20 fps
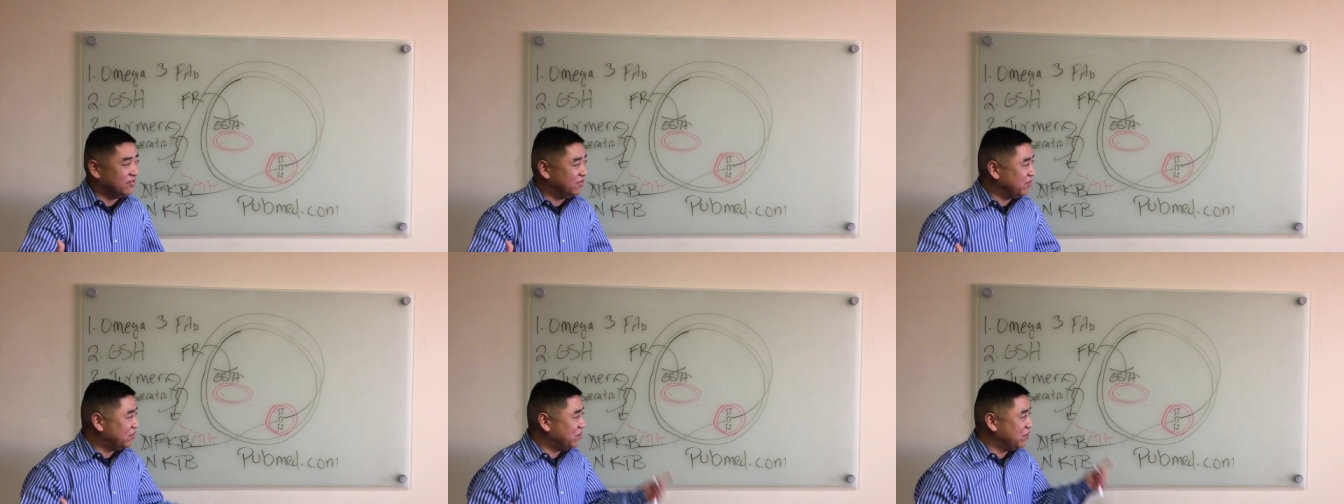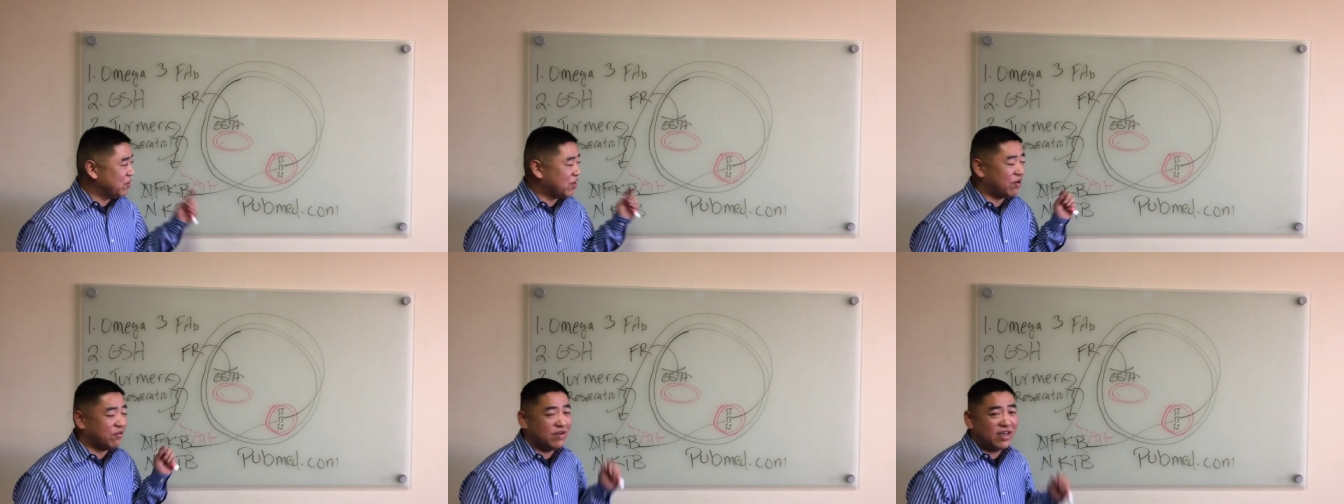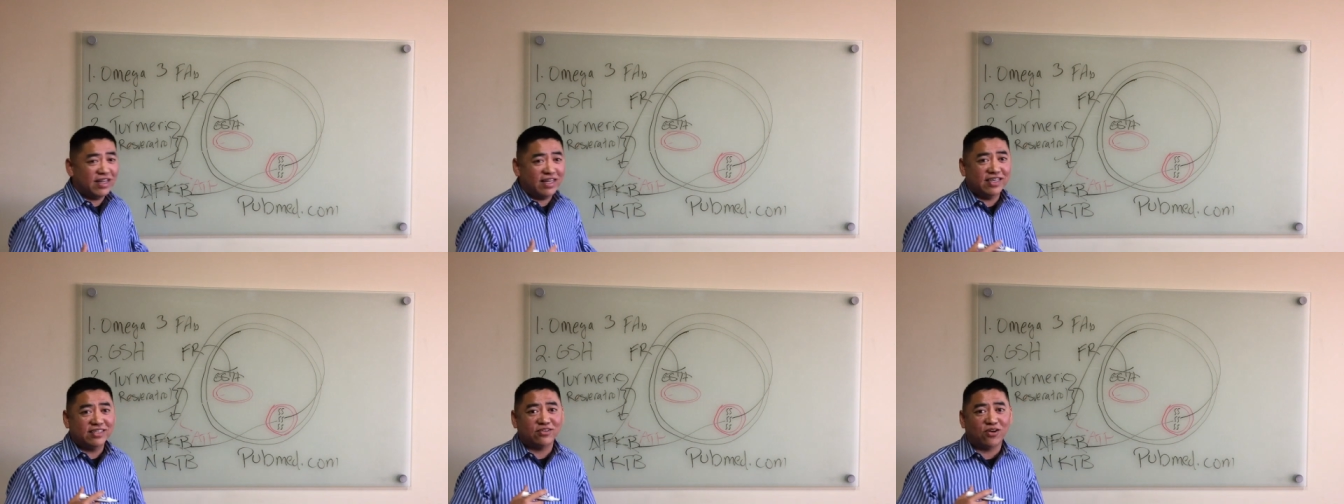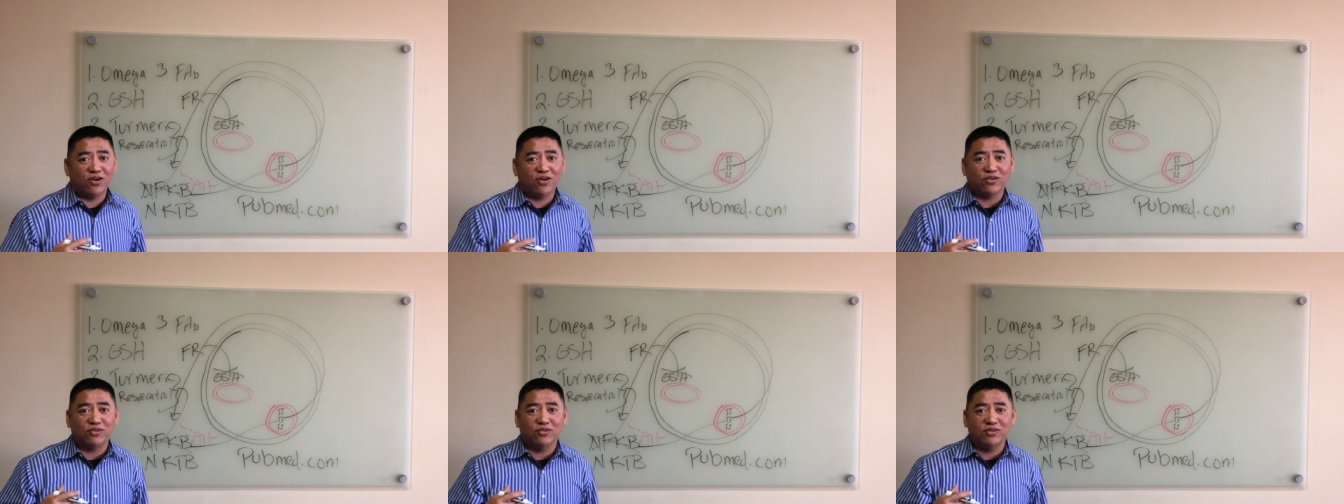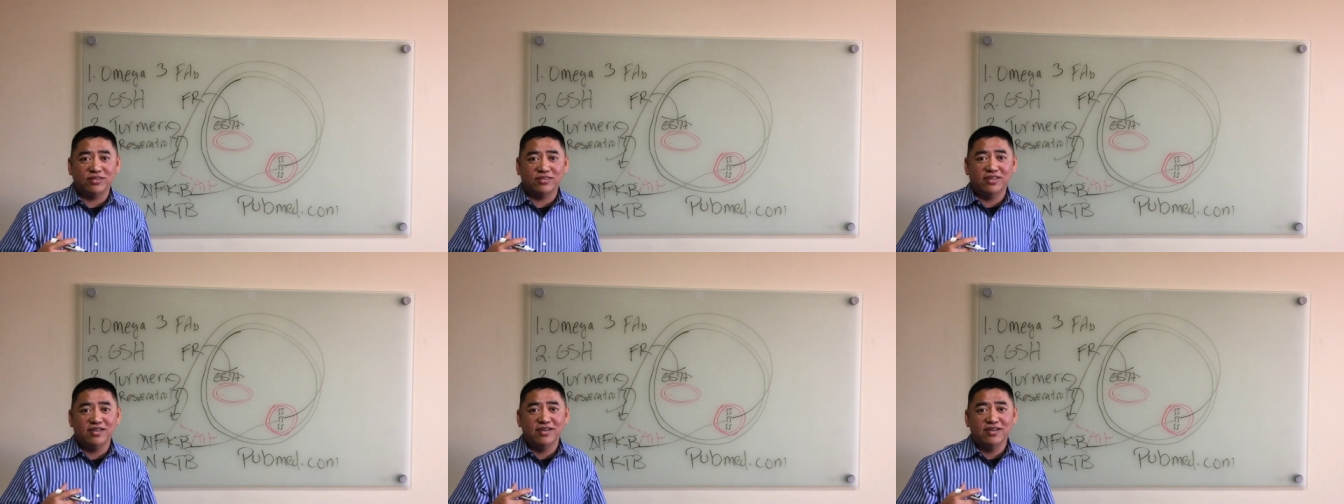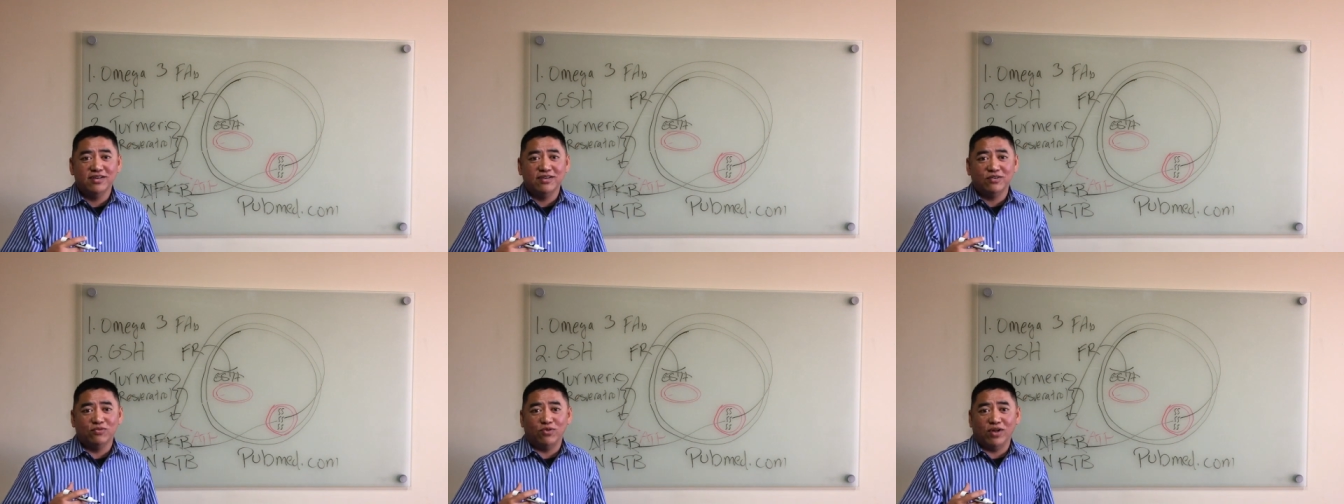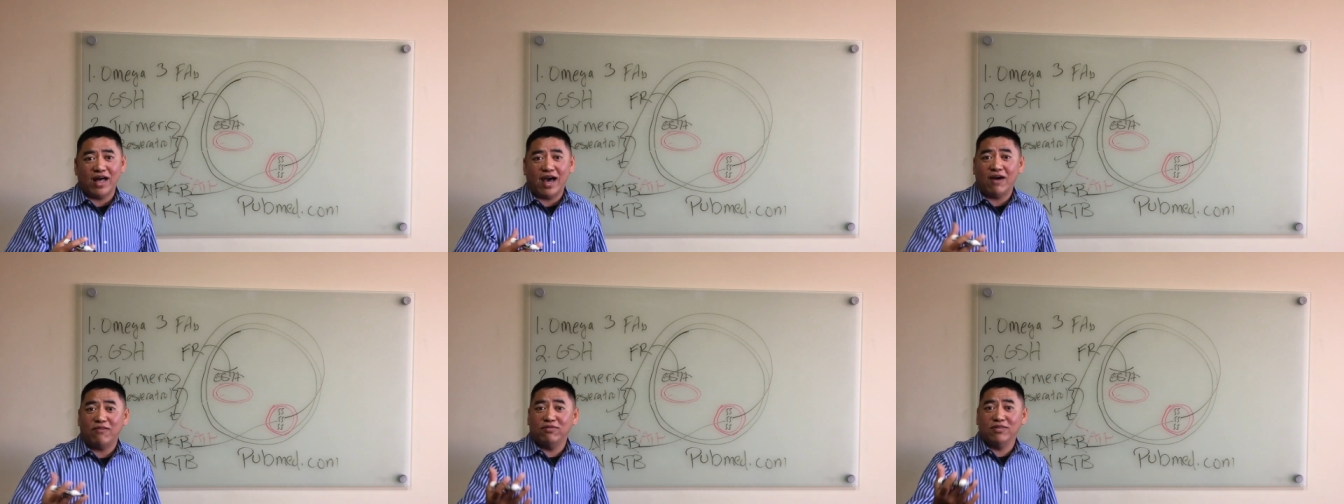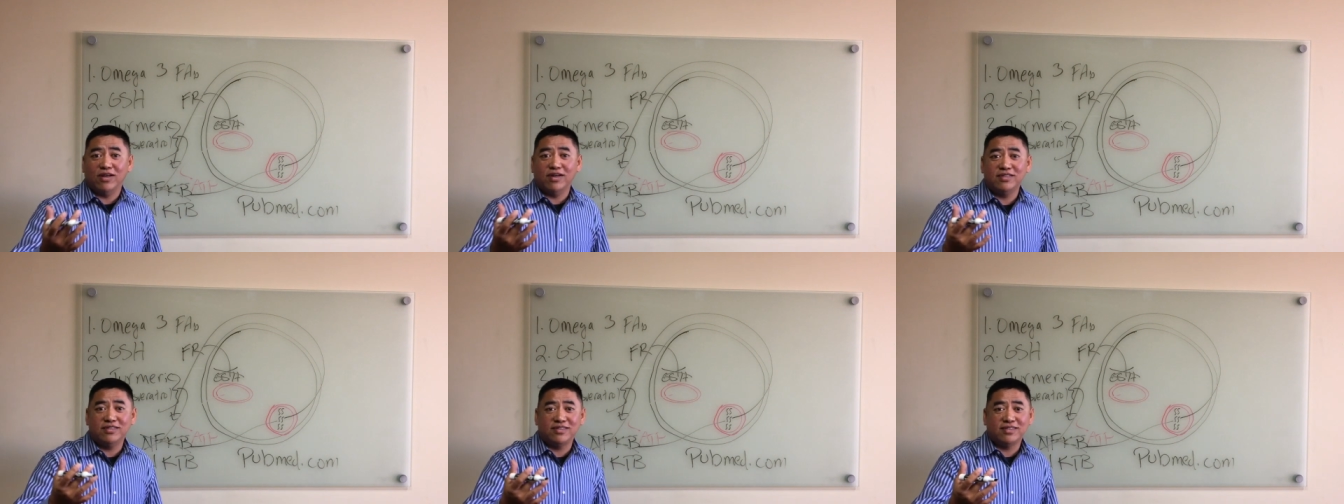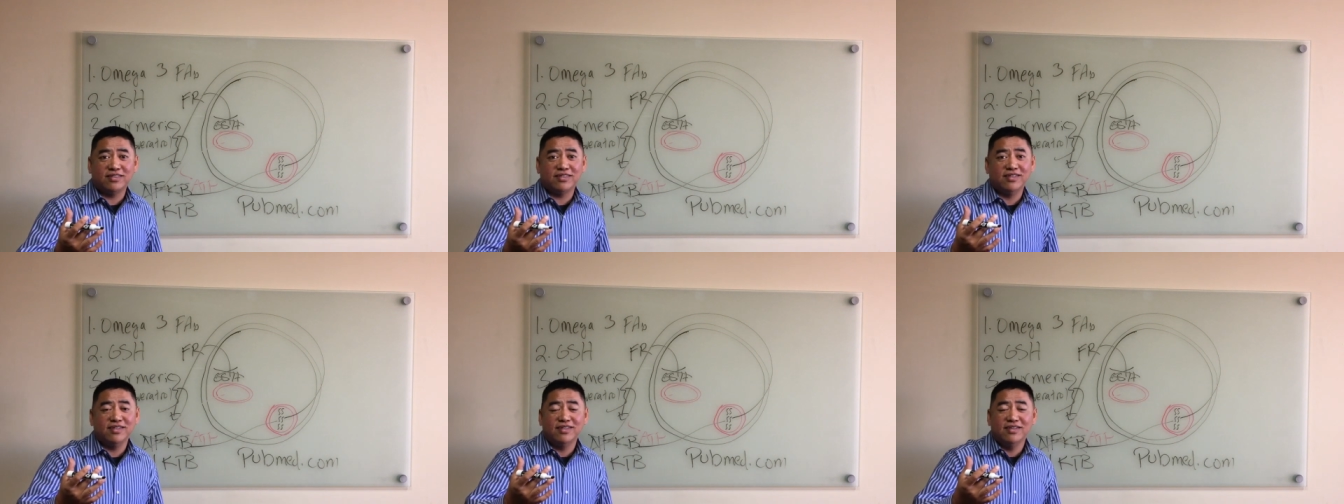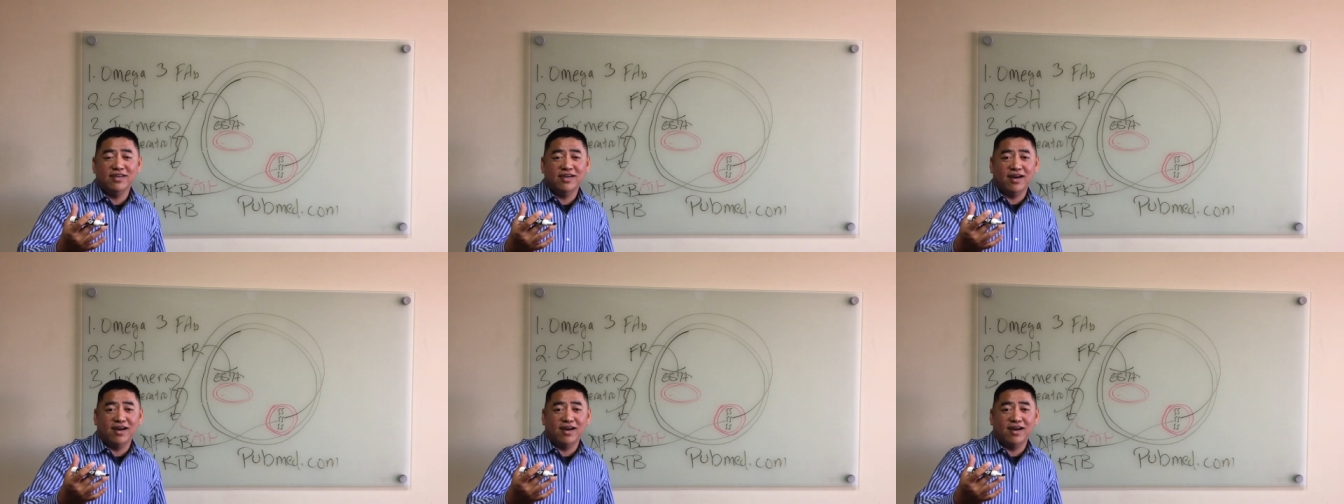to read these articles, we'll have lunch.